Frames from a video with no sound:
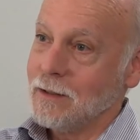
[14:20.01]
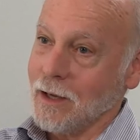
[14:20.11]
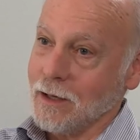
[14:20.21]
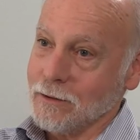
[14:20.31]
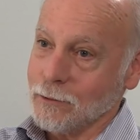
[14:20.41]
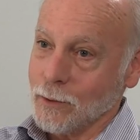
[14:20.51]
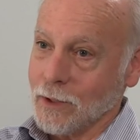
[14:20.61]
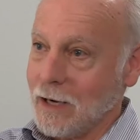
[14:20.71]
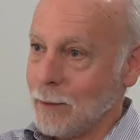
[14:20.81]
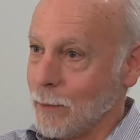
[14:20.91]
and
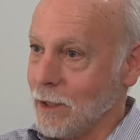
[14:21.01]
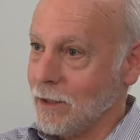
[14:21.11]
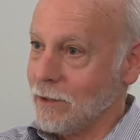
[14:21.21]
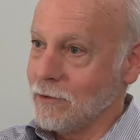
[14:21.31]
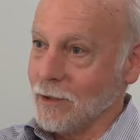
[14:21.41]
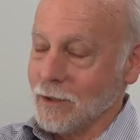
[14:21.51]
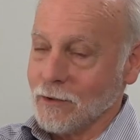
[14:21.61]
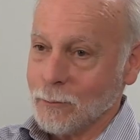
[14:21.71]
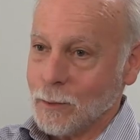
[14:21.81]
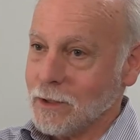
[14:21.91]
doing op-eds
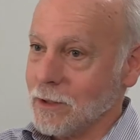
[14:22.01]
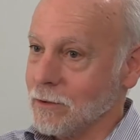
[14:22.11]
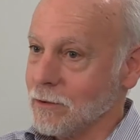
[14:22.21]
and speaking